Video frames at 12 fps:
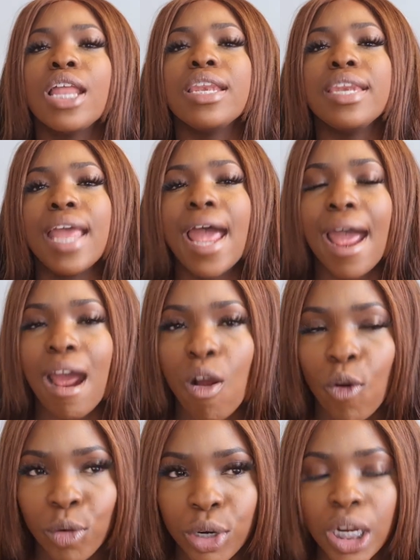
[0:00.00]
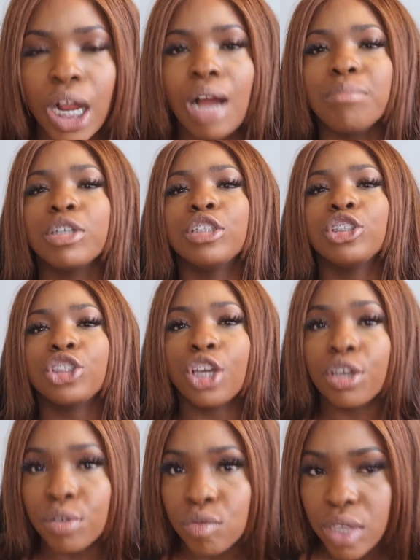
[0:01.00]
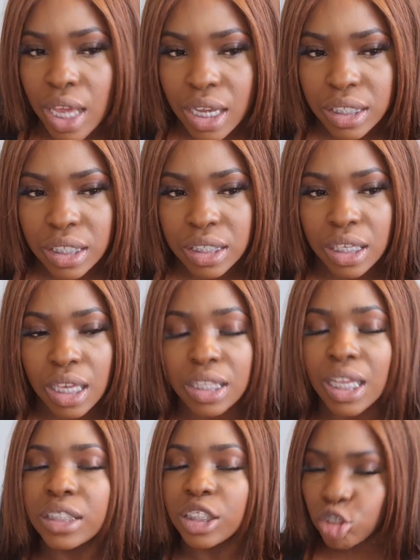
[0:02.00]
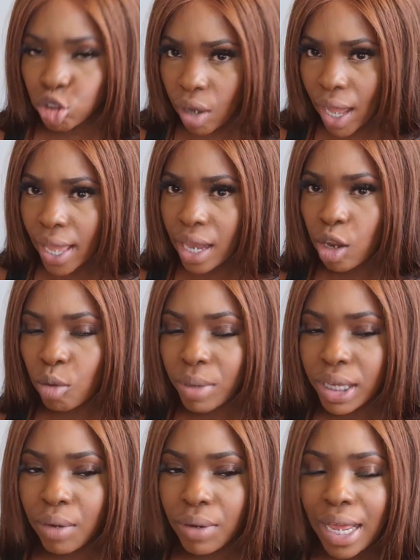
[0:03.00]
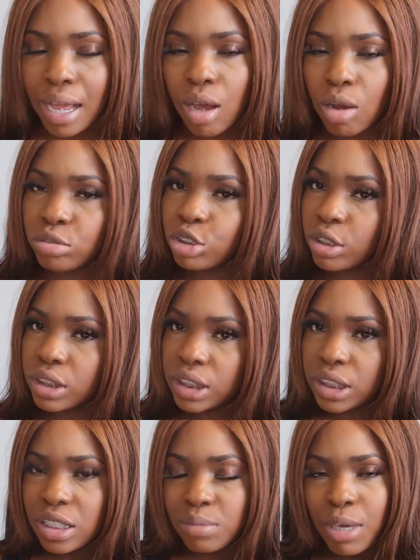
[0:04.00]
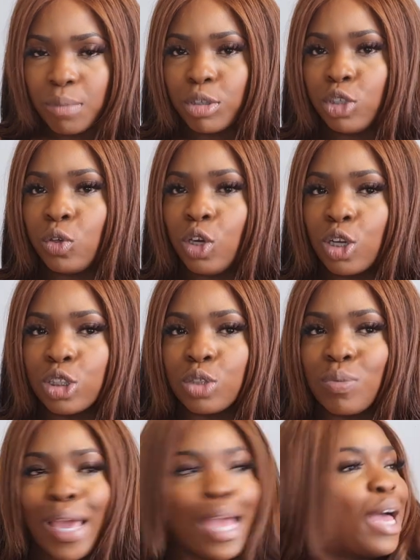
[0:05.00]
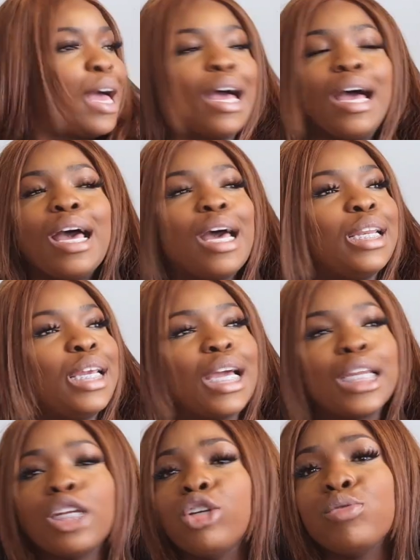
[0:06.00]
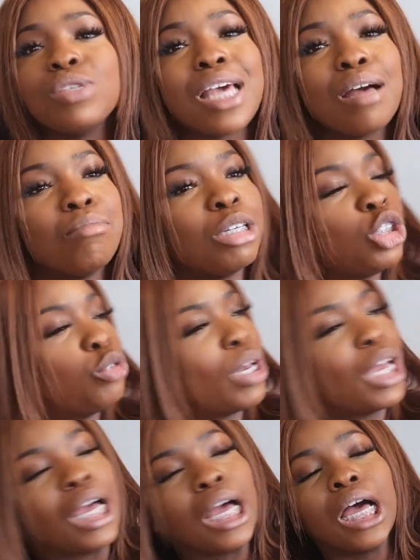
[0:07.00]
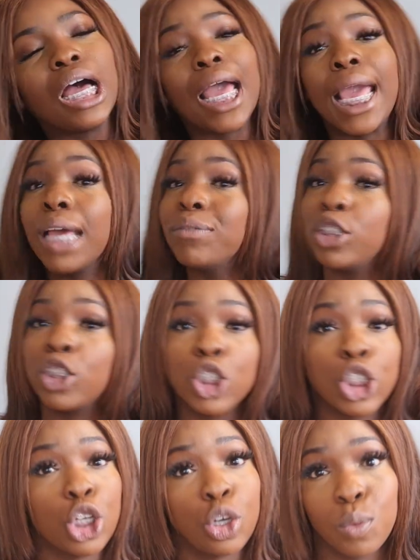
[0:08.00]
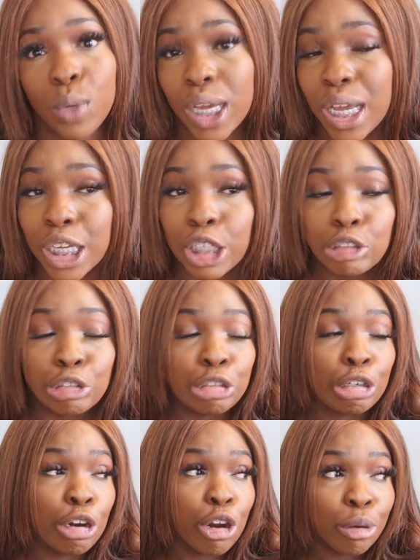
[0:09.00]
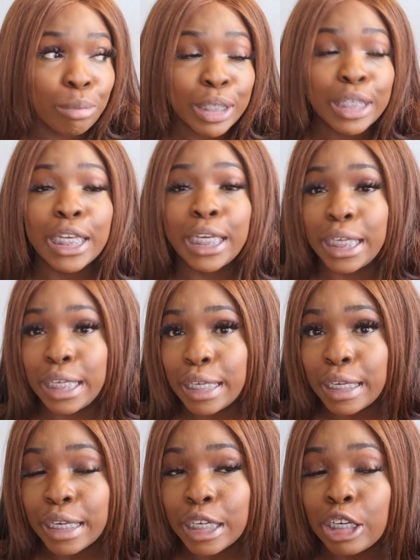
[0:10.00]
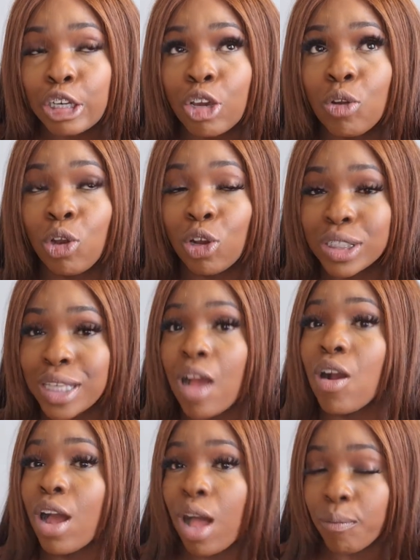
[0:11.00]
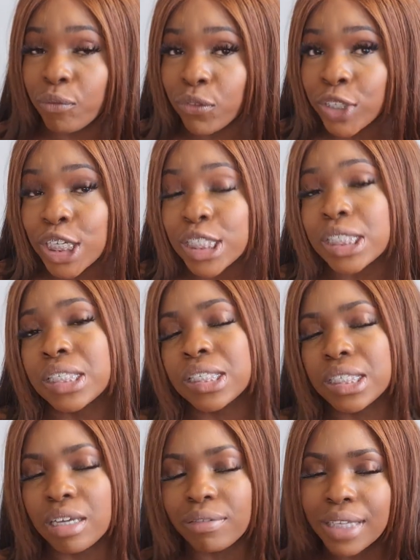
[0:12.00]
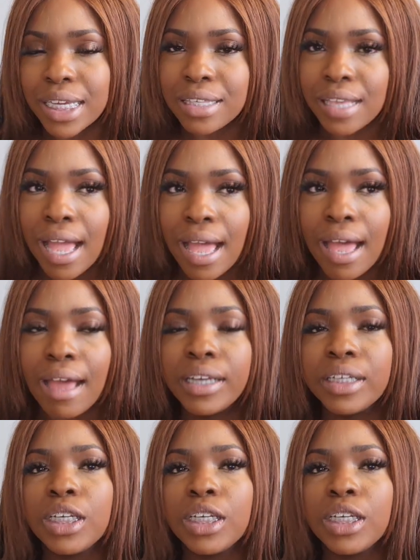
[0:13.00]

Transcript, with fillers: Now, I'm going to show you the excess skin. They did try it a little bit. They were like, oh, doctor says maybe you lost weight. Honey, I didn't lose that much weight. I haven't lost no weight because your girl been eating, you know, lockdown comforts and stuff like that.